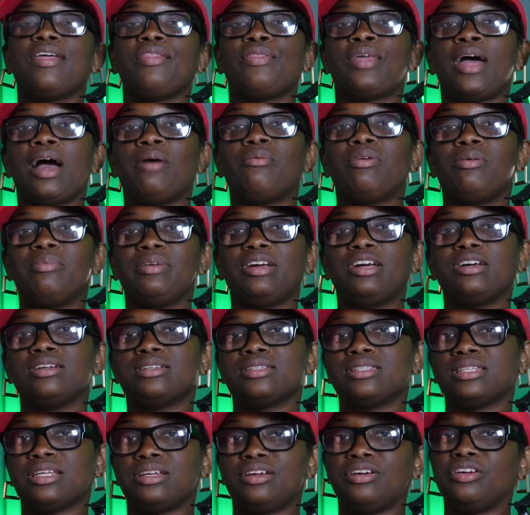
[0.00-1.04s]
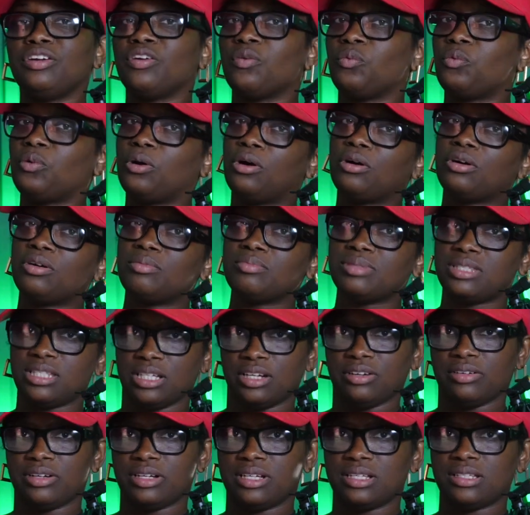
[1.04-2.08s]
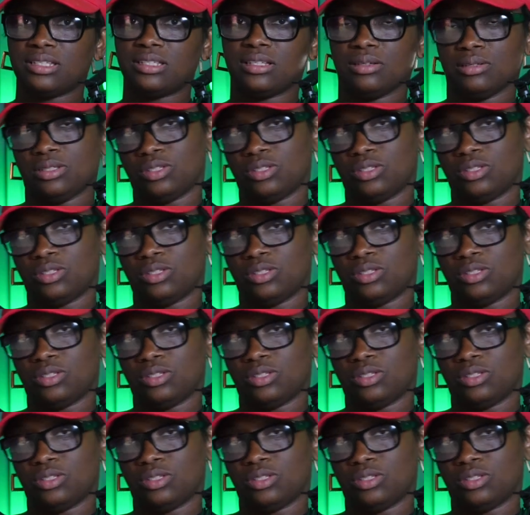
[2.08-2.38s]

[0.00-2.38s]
That will be considered your welcome series.